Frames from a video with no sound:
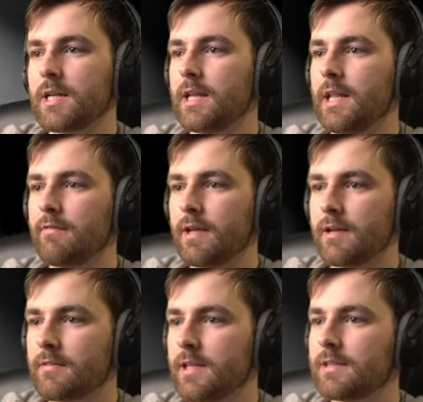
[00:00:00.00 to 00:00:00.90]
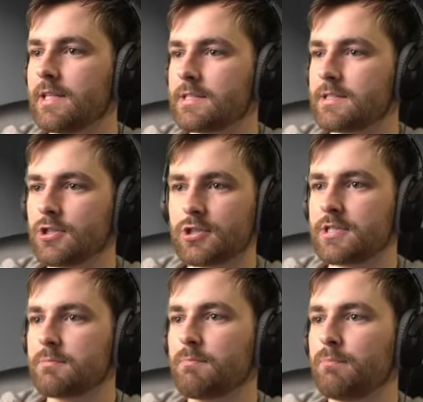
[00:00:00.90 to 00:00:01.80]
in Eevee that this
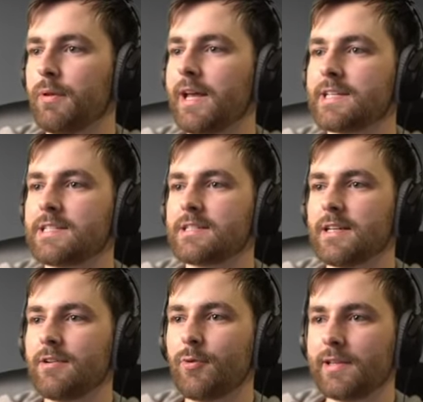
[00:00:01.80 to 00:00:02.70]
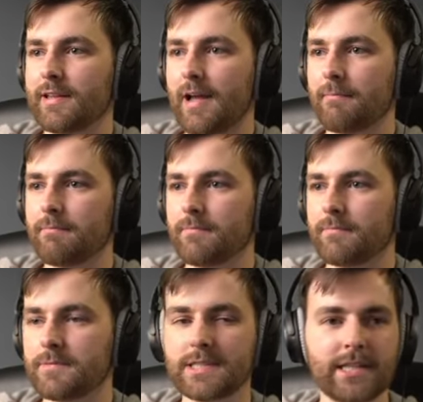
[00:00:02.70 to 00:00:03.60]
just plays in real time
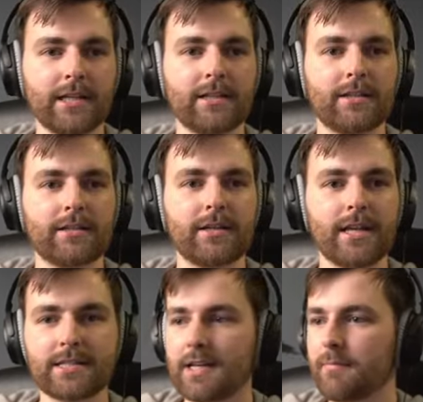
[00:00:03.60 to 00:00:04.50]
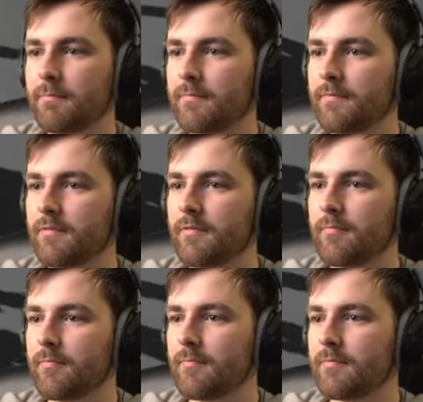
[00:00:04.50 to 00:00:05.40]
still. It is a
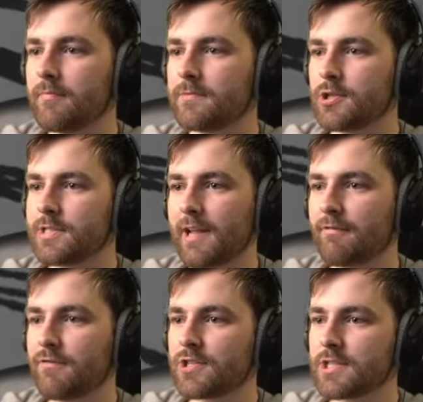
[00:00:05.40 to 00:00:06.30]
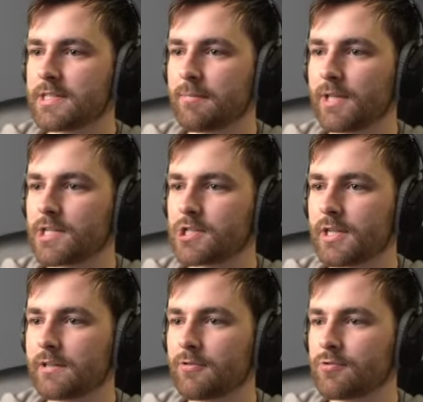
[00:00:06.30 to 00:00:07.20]
just like a physics simulation
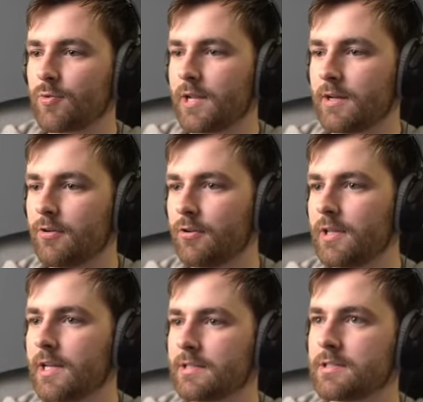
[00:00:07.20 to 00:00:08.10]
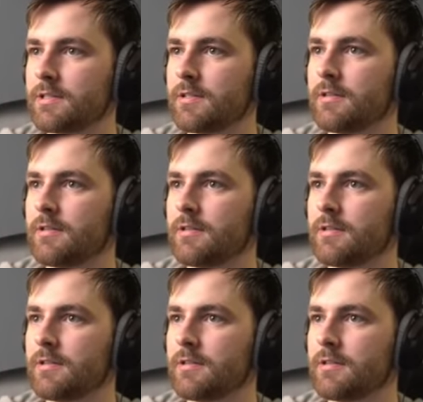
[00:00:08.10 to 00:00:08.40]
that looks really cool and it